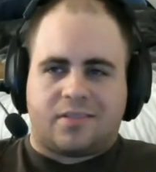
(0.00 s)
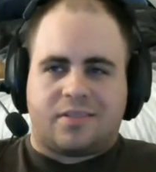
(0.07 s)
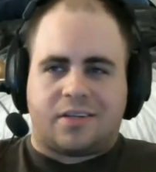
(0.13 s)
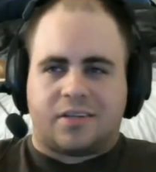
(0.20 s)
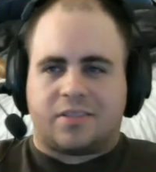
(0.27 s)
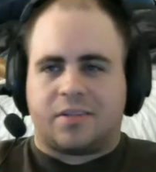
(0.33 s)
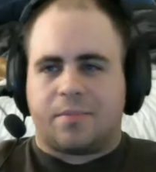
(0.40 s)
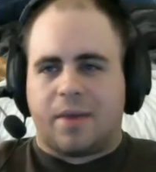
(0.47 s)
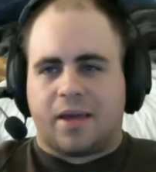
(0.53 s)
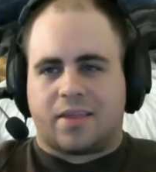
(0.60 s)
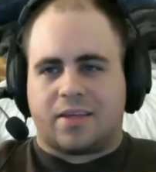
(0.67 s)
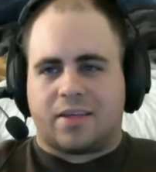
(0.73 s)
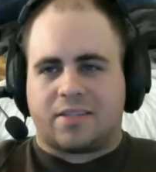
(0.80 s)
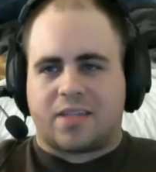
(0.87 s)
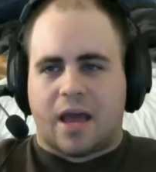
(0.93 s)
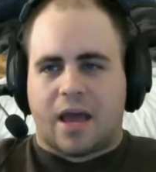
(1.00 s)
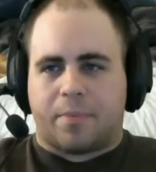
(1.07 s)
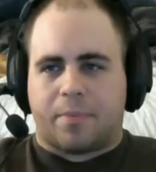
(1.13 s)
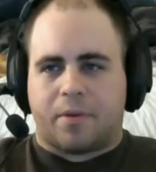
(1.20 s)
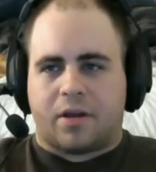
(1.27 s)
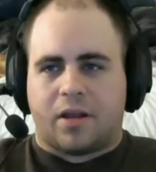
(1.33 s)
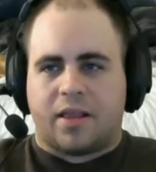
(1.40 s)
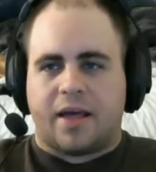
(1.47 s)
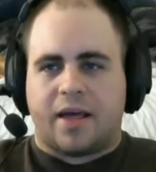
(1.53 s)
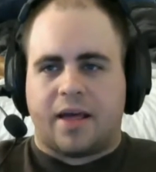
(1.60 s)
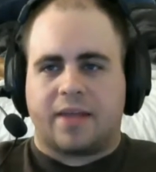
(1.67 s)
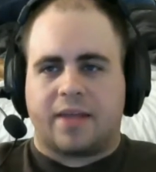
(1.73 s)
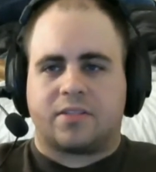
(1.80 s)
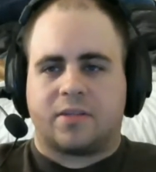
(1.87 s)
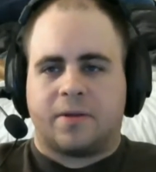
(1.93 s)
to make things happen, and
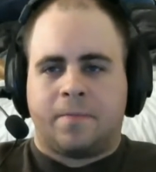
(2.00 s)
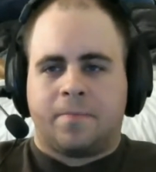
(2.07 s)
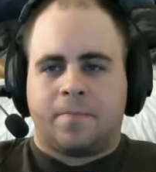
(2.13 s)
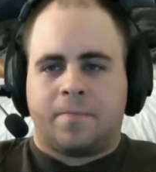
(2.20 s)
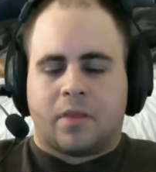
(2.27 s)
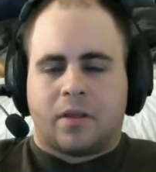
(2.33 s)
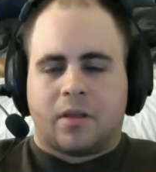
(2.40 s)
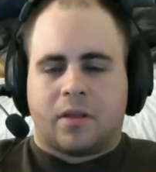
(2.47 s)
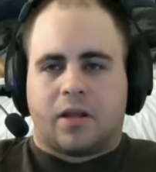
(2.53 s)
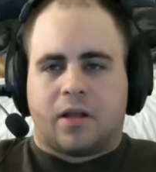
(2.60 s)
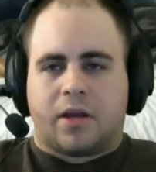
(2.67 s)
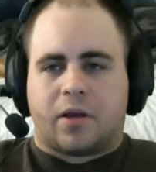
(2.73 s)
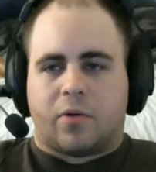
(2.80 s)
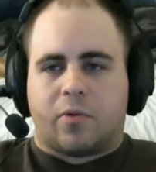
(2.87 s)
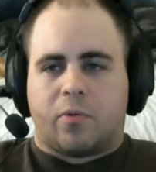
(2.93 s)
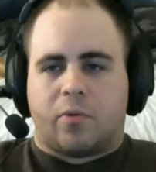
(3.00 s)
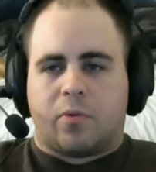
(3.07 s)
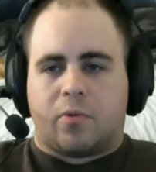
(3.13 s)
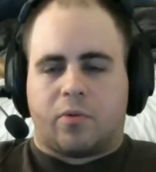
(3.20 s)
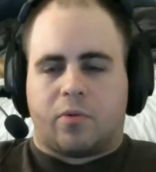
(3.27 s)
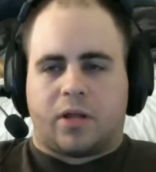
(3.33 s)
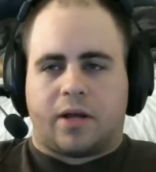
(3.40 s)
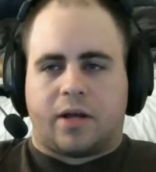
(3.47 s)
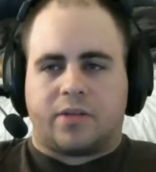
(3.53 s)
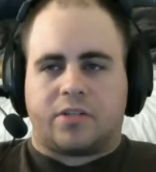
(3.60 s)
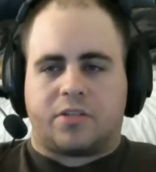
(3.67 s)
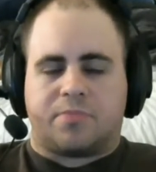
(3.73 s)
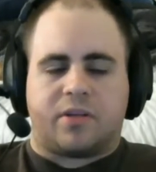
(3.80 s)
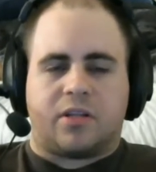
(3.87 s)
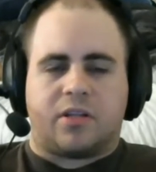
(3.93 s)
that's like
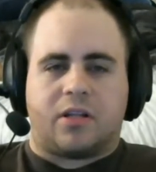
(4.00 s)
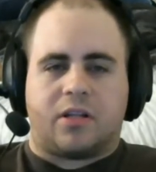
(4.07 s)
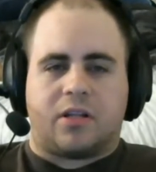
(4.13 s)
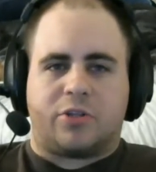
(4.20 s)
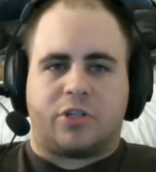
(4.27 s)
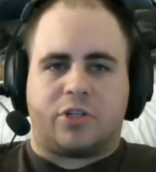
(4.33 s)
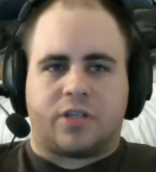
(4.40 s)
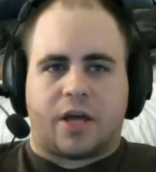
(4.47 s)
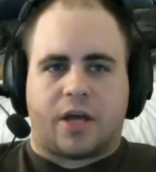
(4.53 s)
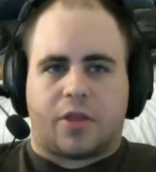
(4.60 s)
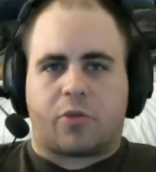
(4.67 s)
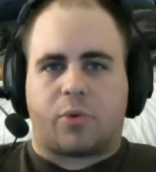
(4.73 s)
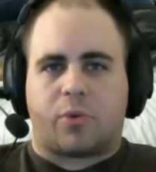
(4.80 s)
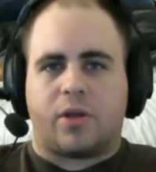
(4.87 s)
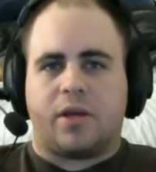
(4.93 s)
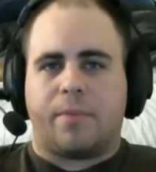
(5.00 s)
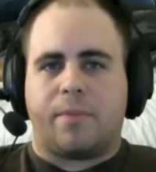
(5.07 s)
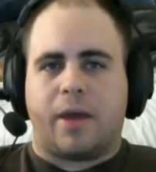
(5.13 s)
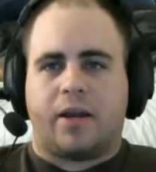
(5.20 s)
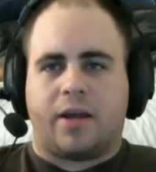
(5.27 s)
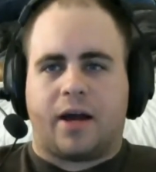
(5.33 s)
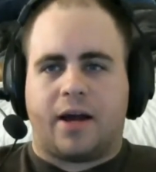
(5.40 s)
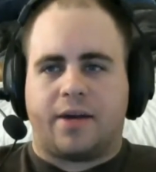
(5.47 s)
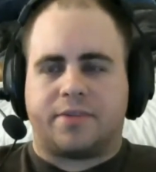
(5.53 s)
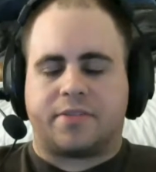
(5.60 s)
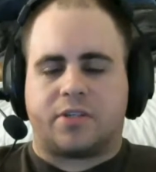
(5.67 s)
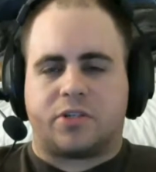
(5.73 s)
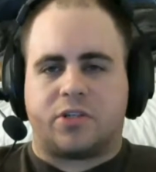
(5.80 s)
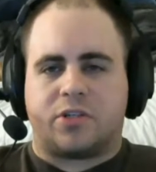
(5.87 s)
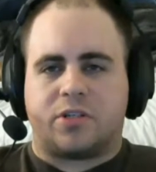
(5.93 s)
Elijah's big dilemma. She's got three main
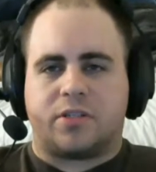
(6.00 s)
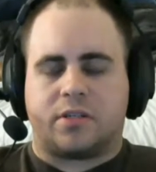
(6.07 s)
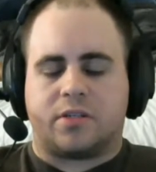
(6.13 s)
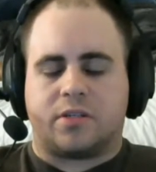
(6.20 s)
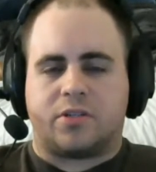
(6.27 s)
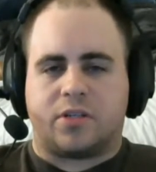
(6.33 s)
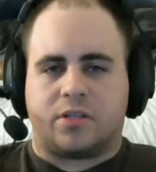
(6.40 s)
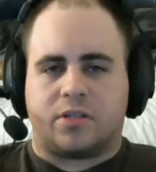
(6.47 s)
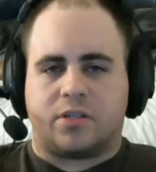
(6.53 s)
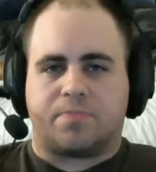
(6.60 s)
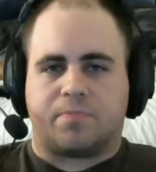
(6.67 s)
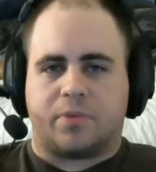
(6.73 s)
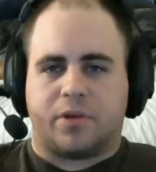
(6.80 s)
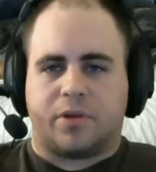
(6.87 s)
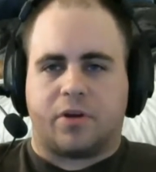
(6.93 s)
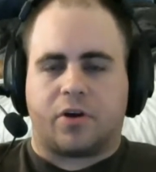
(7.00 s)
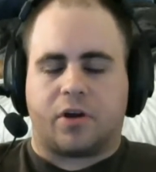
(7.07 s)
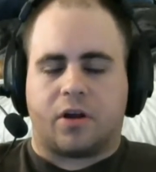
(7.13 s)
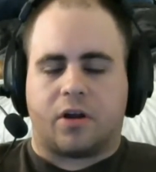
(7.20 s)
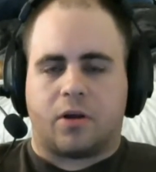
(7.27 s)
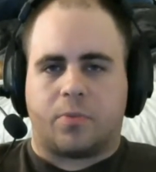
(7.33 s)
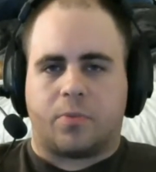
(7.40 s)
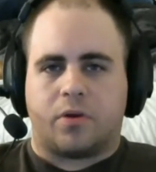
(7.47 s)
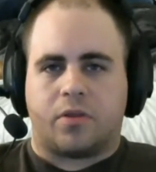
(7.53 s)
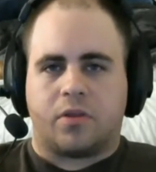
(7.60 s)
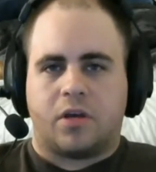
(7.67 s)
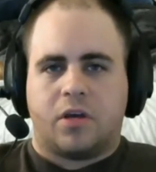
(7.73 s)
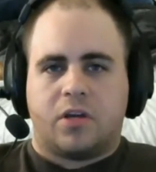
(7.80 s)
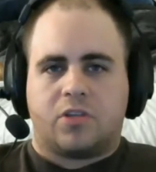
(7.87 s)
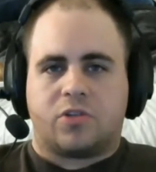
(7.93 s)
guys that she's been hooking up with.
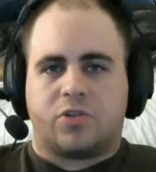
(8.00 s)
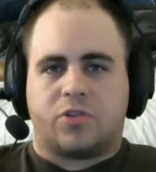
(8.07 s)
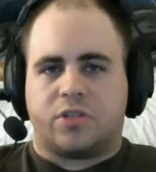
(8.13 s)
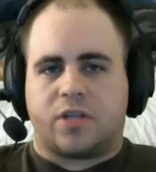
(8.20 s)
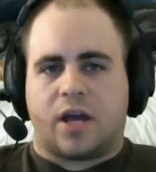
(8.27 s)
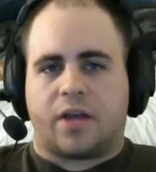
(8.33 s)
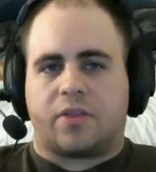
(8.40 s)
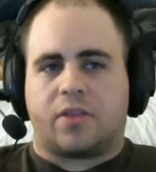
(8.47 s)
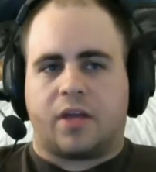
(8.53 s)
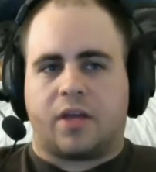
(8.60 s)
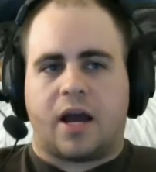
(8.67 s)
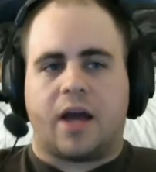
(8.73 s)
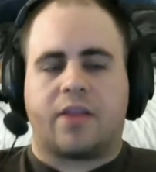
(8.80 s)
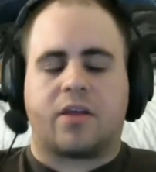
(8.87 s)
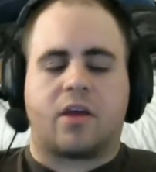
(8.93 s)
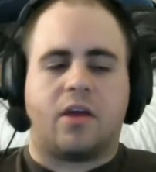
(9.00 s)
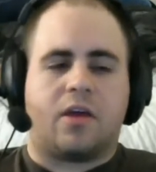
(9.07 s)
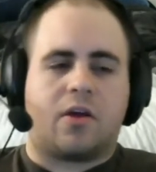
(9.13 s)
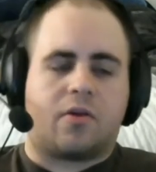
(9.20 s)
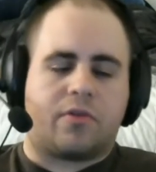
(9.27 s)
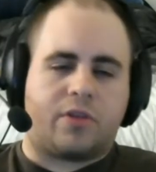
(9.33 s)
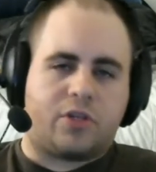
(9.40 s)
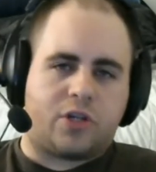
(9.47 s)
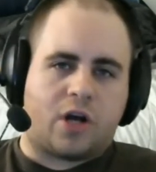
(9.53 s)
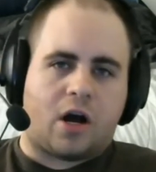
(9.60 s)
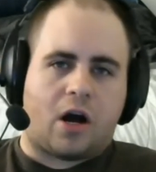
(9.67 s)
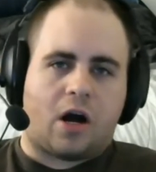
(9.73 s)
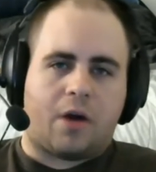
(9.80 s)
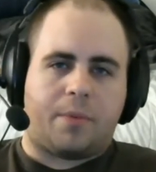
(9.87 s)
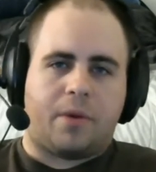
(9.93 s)
So she's got the guy that can get her the
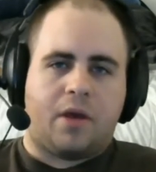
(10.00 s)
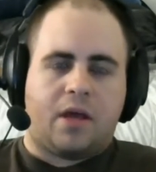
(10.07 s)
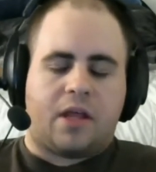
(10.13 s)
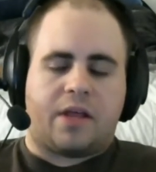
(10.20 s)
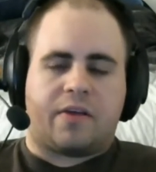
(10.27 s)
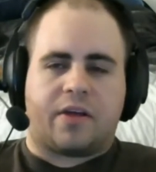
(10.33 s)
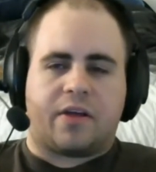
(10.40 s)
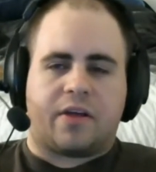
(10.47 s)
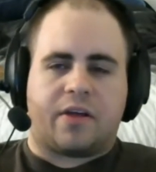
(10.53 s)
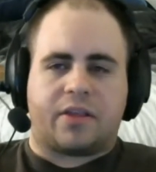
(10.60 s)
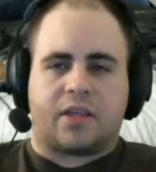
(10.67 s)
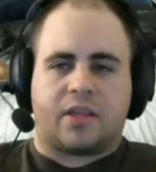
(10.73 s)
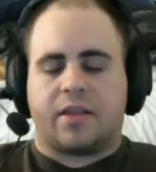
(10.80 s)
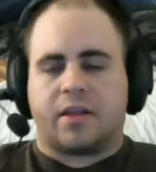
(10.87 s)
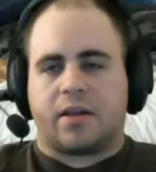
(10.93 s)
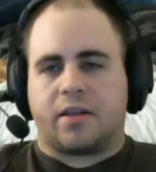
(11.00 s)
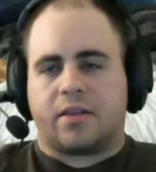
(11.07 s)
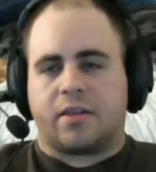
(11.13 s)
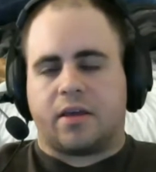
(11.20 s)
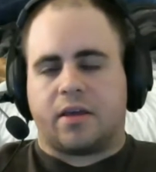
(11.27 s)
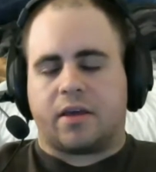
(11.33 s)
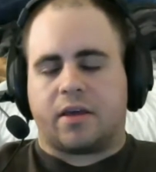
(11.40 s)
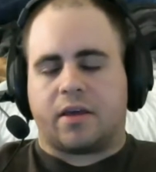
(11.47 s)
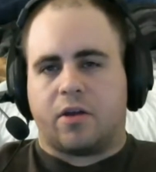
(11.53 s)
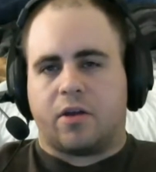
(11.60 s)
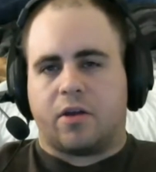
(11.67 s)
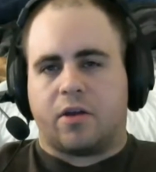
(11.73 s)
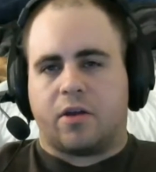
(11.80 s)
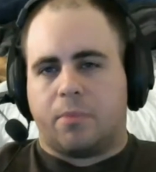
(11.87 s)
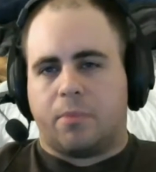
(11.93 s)
job, and got the guy that can get
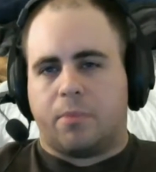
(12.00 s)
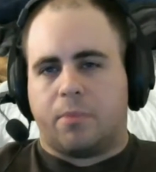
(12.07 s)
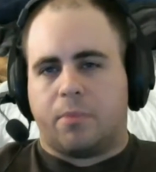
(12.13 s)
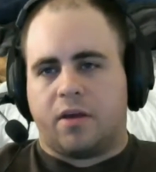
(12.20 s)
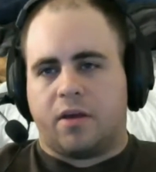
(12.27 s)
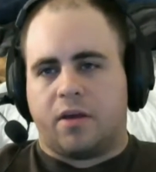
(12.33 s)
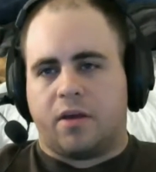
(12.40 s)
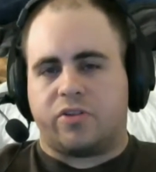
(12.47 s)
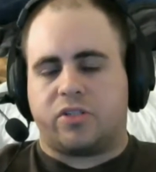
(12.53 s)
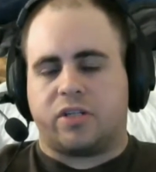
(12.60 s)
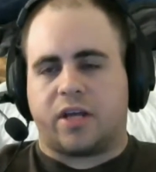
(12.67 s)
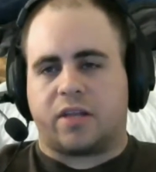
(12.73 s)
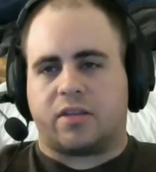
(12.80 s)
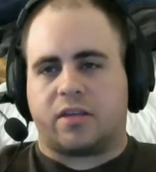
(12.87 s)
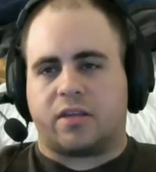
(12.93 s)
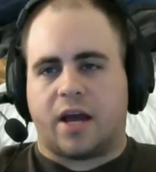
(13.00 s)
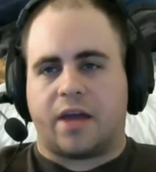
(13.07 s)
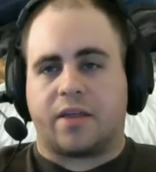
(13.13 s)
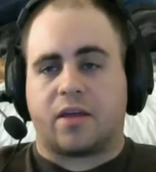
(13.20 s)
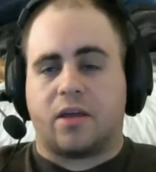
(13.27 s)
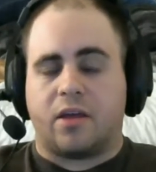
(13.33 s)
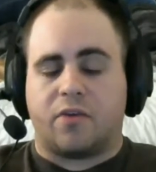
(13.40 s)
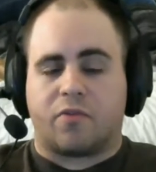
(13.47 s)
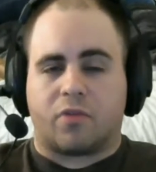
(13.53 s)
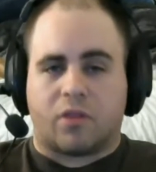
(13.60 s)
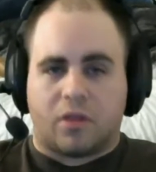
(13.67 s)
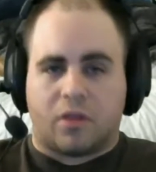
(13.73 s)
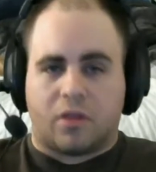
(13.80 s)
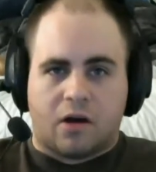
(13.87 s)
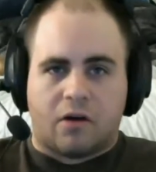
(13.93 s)
her the money, and then she got the guy that can give her
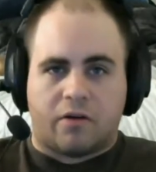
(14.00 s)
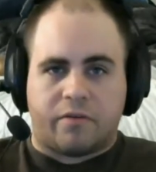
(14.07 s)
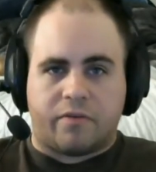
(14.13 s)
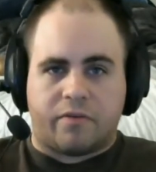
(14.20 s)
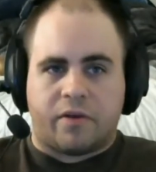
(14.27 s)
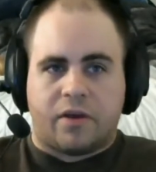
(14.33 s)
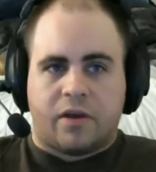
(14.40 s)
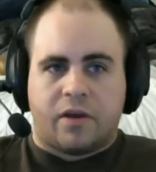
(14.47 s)
the love.